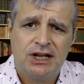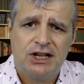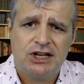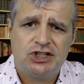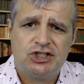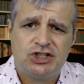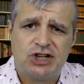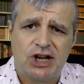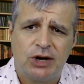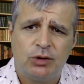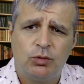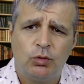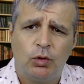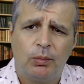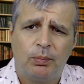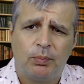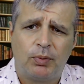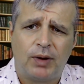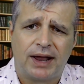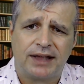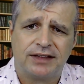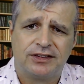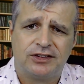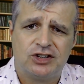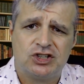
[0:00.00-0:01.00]
General
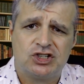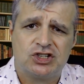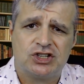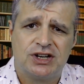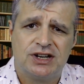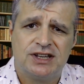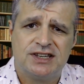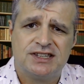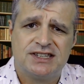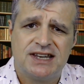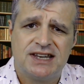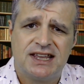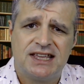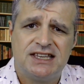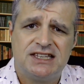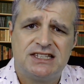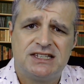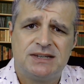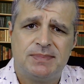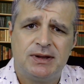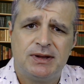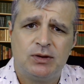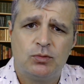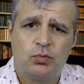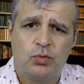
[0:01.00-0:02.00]
practitioners need to
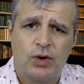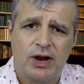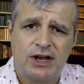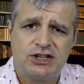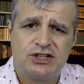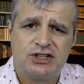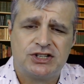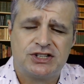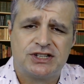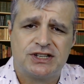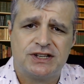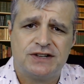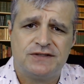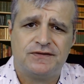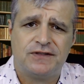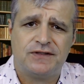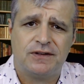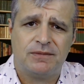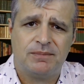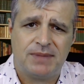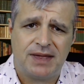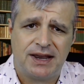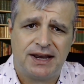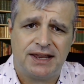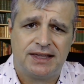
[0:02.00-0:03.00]
be registered for
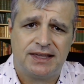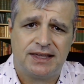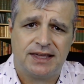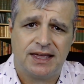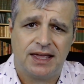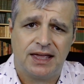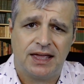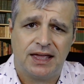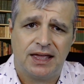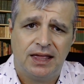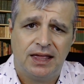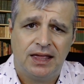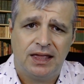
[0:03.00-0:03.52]
Medicare